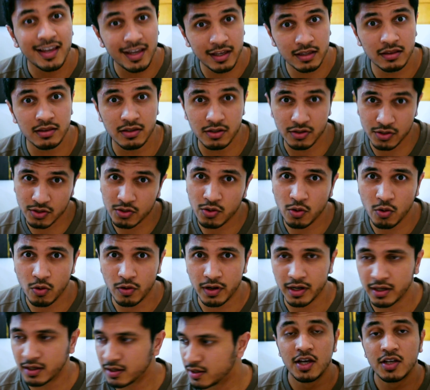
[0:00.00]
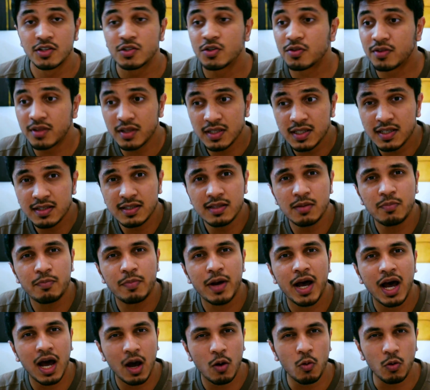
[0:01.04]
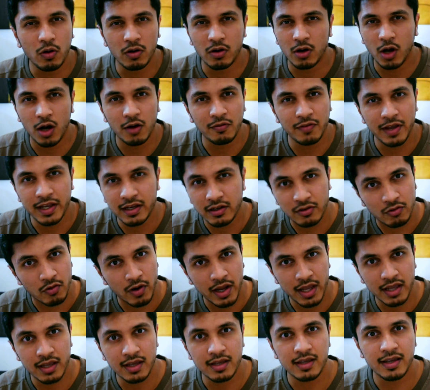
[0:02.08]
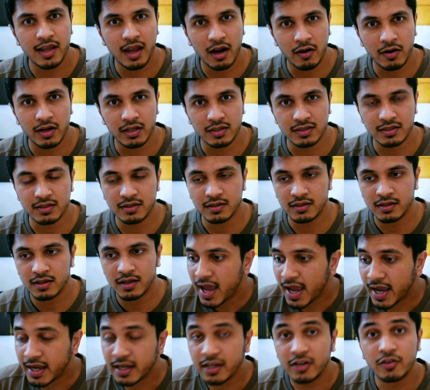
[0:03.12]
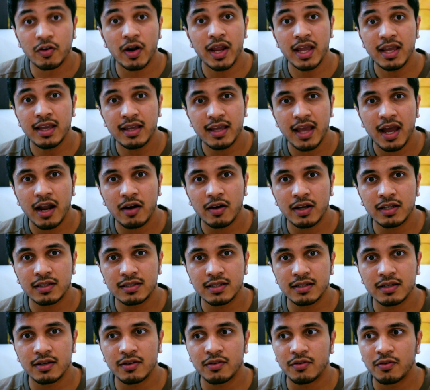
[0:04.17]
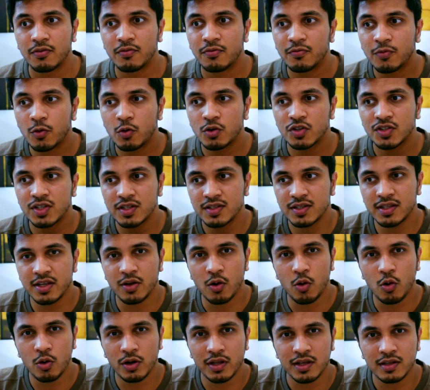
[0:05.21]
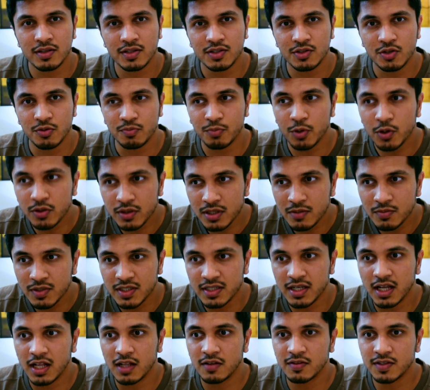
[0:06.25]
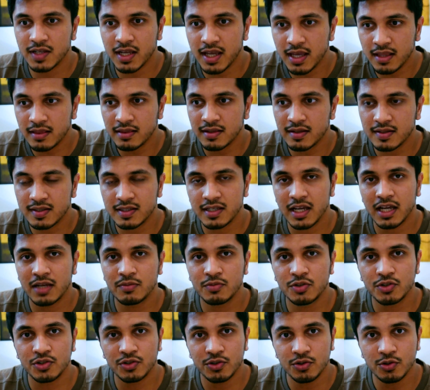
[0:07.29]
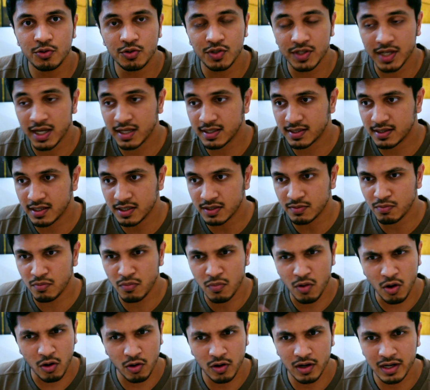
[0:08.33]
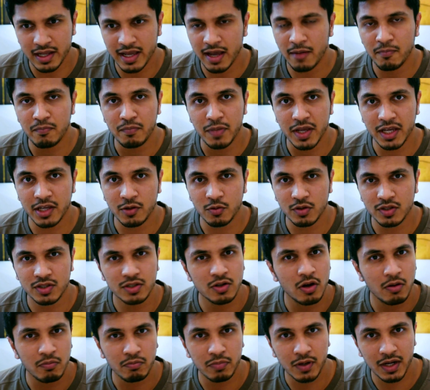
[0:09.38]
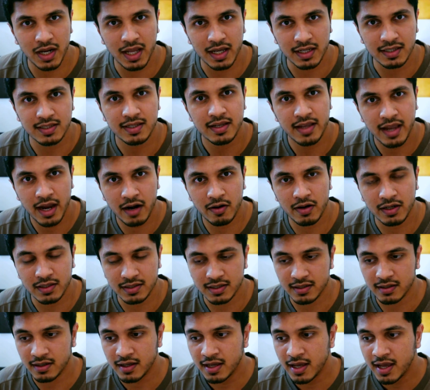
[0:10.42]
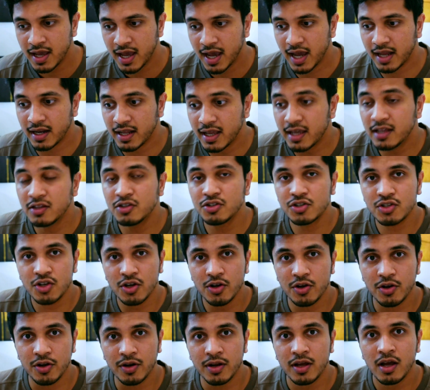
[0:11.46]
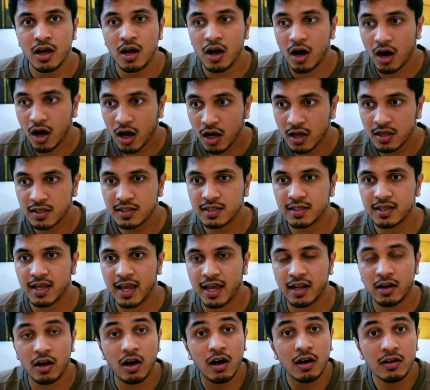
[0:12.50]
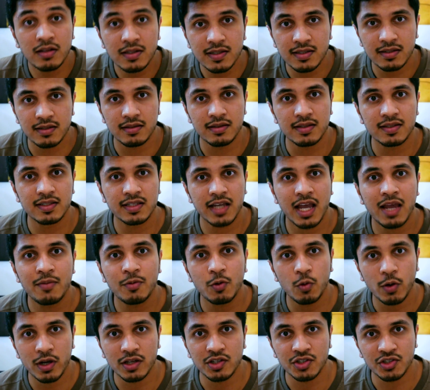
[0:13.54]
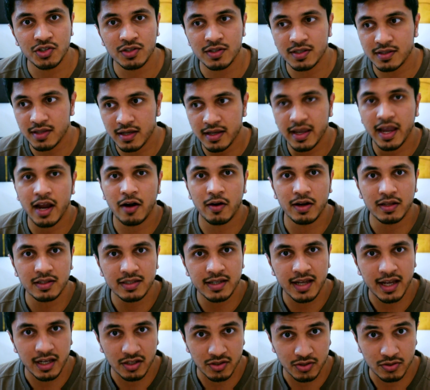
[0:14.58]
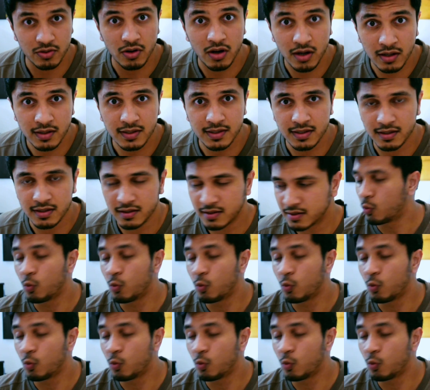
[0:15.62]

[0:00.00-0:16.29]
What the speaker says: in the story. So this is the power of a gray character. A gray character forces the audience to put themselves in the same shoes as this morally ambiguous, complex character, and in turn ask and answer the same questions the character has to answer.